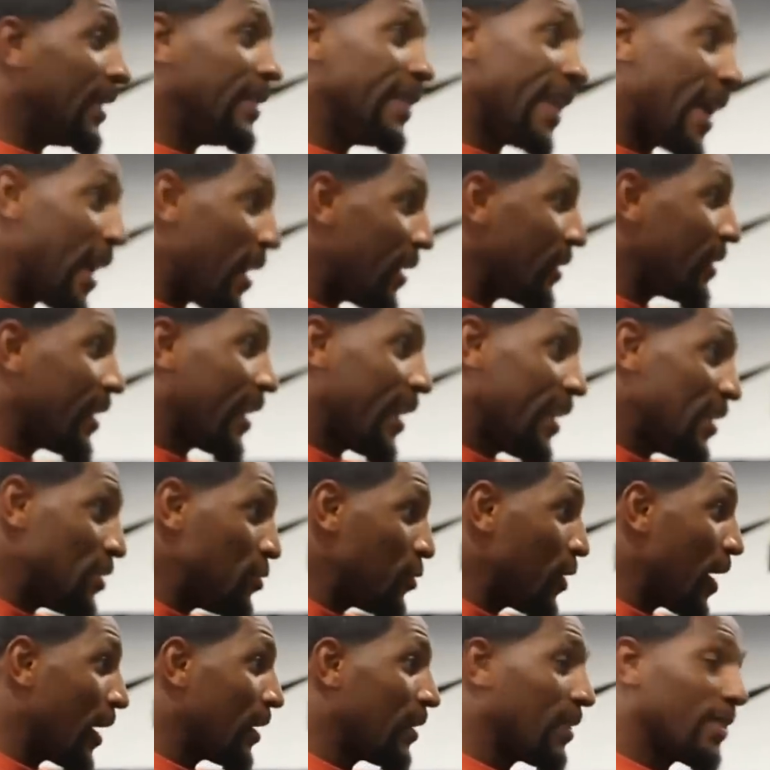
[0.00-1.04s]
and
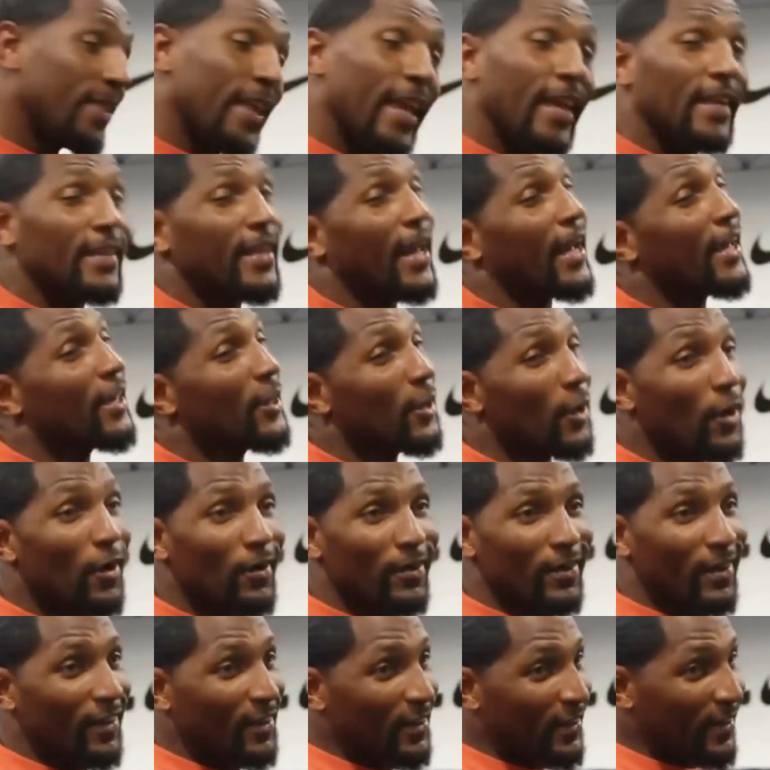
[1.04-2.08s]
nowadays you got to think, now
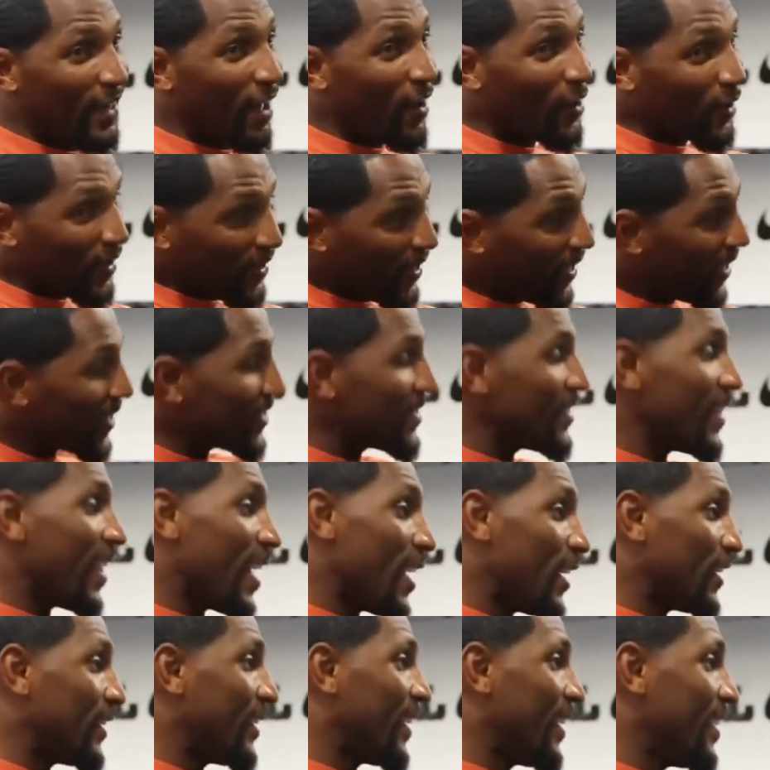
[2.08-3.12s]
y'all kids
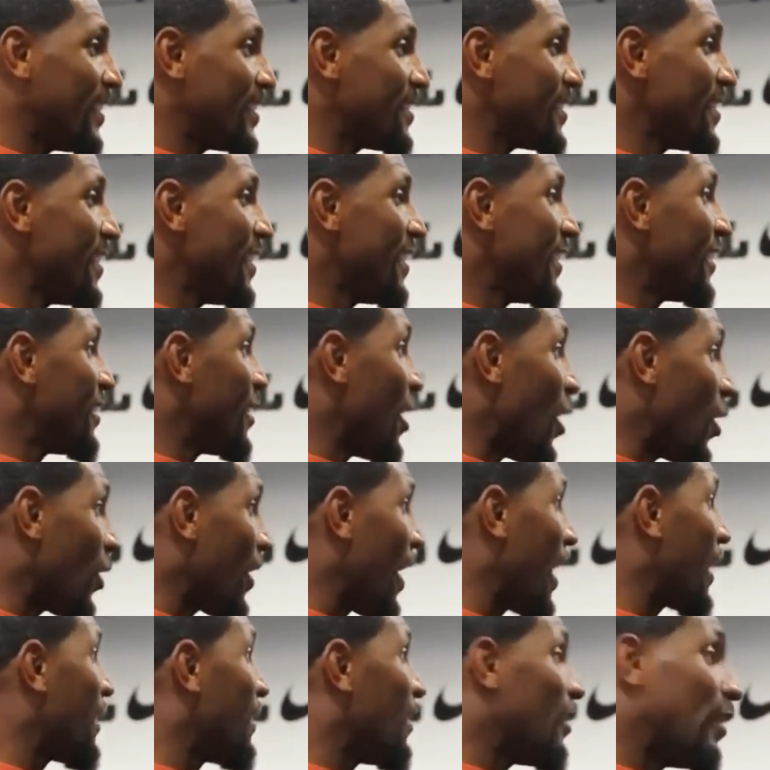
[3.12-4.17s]
nowadays,
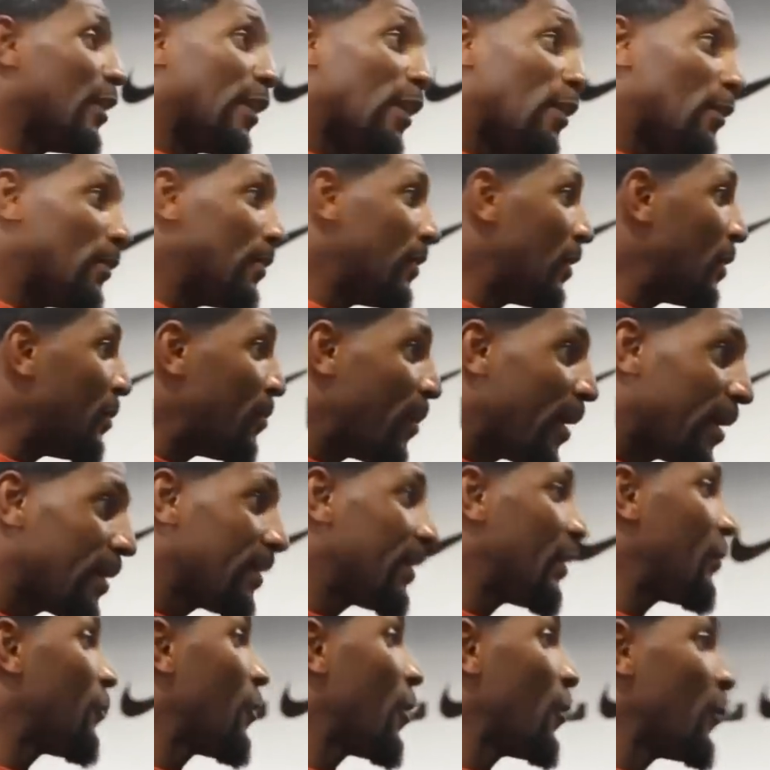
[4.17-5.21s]
y'all got a little
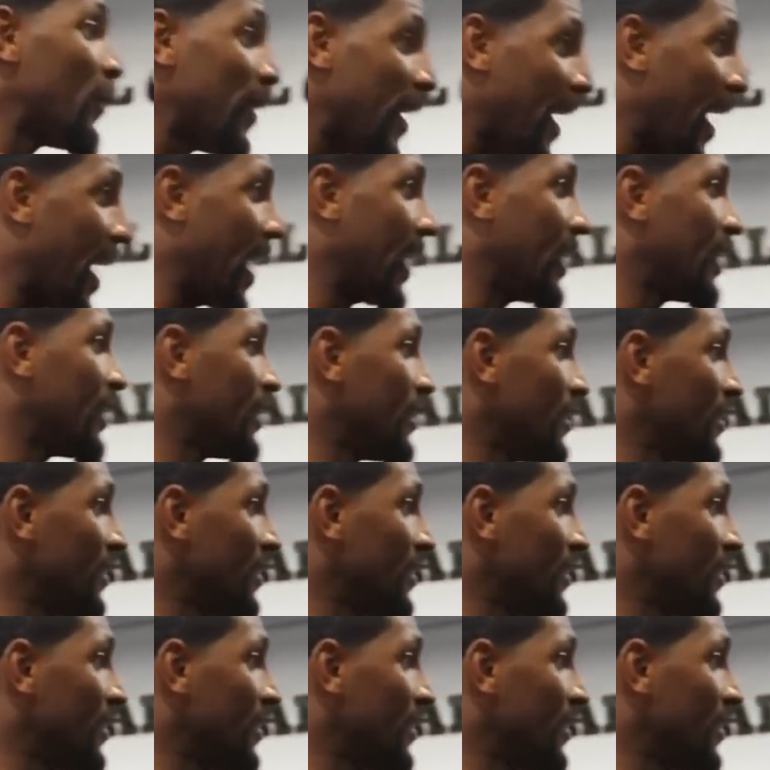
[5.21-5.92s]
better than what we had.